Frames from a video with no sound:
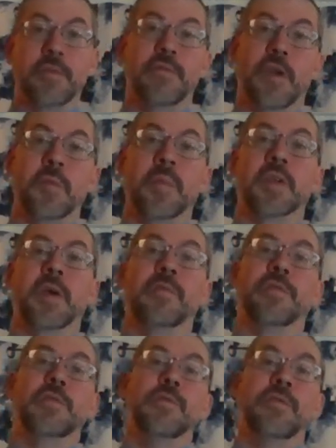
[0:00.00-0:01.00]
Doug
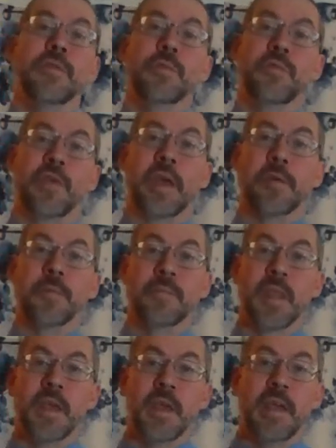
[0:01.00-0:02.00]
McGuff's YouTube channel
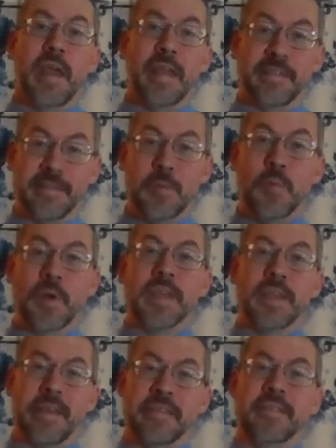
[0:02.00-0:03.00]
and see what
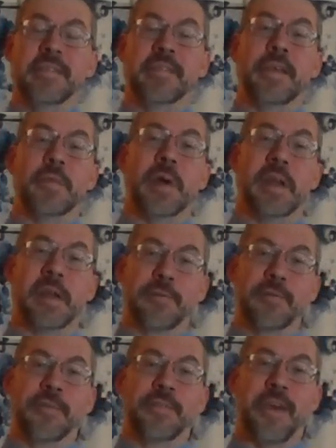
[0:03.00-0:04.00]
he has to say about
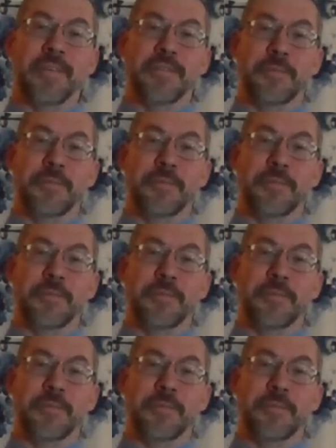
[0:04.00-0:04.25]
exercise.